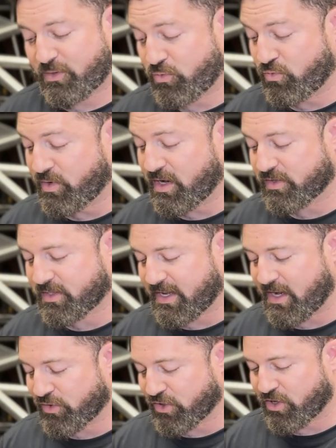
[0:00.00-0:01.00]
Ooh, here's
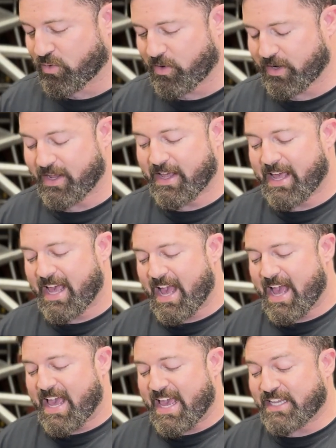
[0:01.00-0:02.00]
a good one.
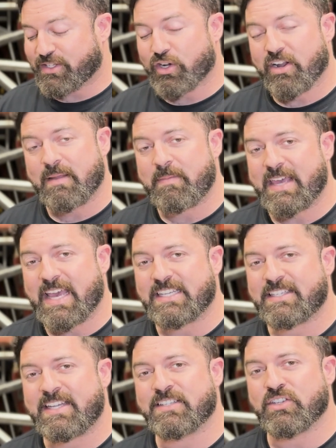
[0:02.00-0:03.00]
Is there going to be a
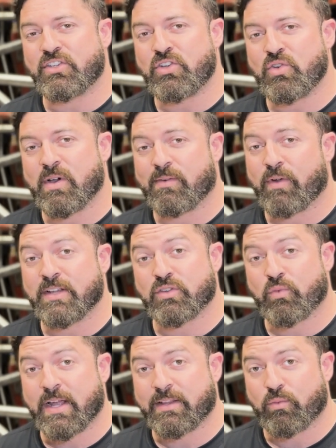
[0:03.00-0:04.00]
season 2 of
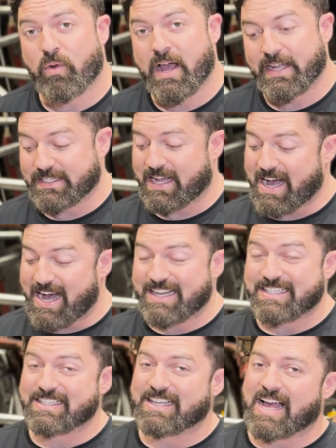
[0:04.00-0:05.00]
Resurrected Rides?
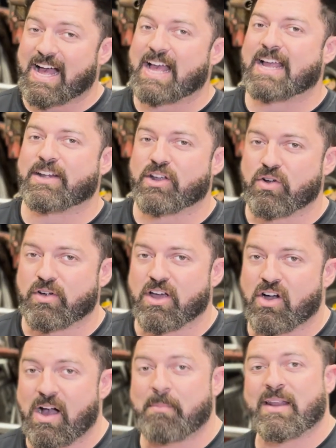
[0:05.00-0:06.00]
Honestly, I don't
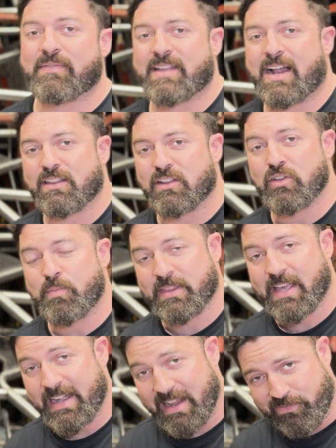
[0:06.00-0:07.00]
know. I'm left out of the loop with
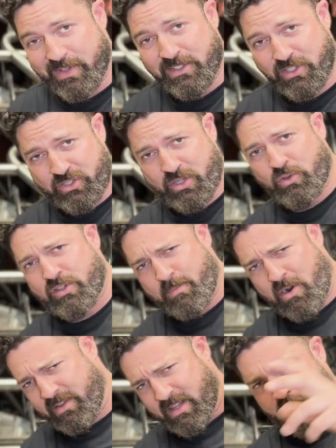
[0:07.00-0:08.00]
that. Netflix is so
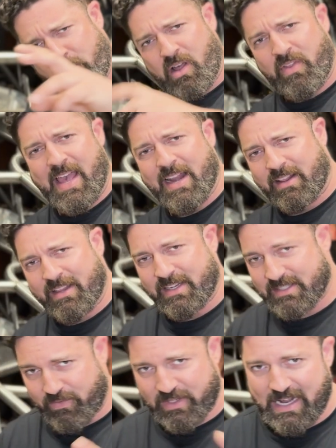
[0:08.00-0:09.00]
smart. They read all the
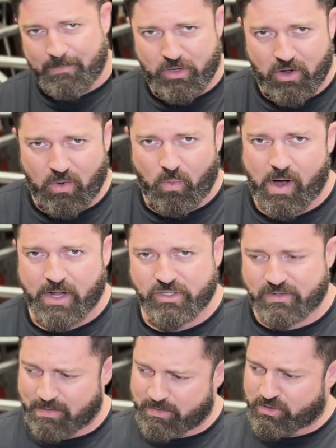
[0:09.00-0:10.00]
analytics every time you go and watch,
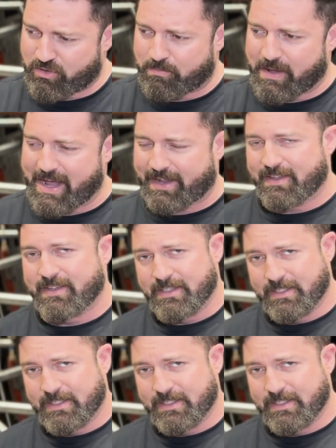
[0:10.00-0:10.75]
every time you tune back.